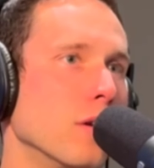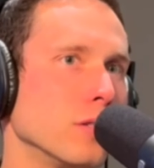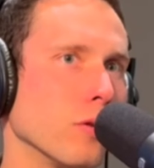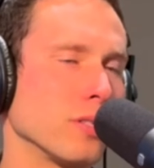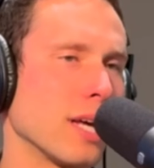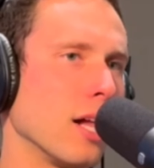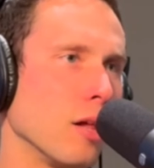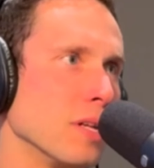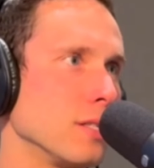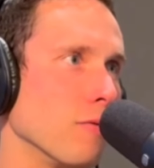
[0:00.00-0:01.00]
so there's
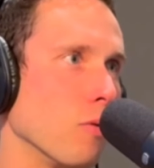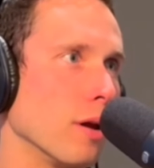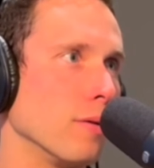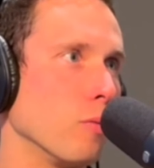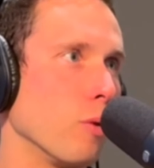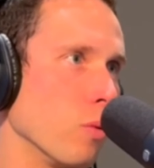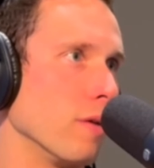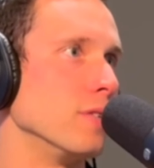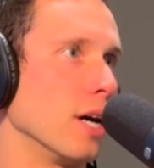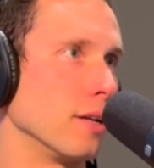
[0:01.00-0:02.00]
elements of what we
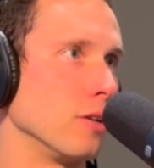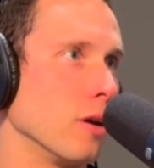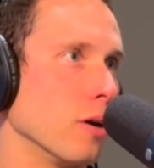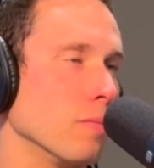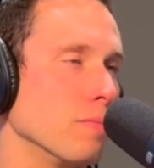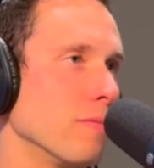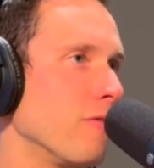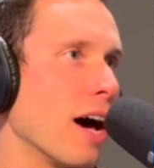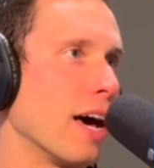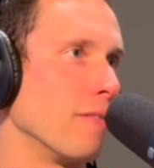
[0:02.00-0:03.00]
would have done
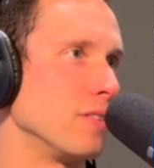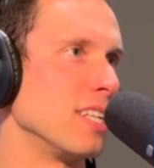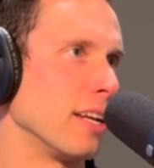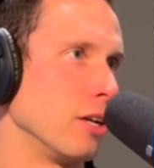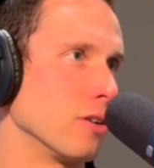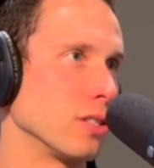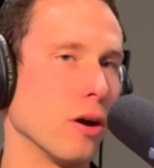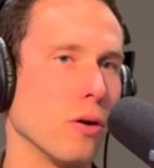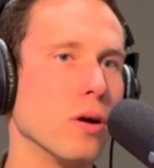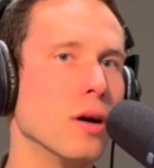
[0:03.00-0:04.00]
5 to 10 years
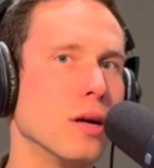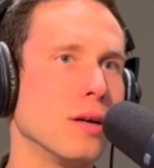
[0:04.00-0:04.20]
ago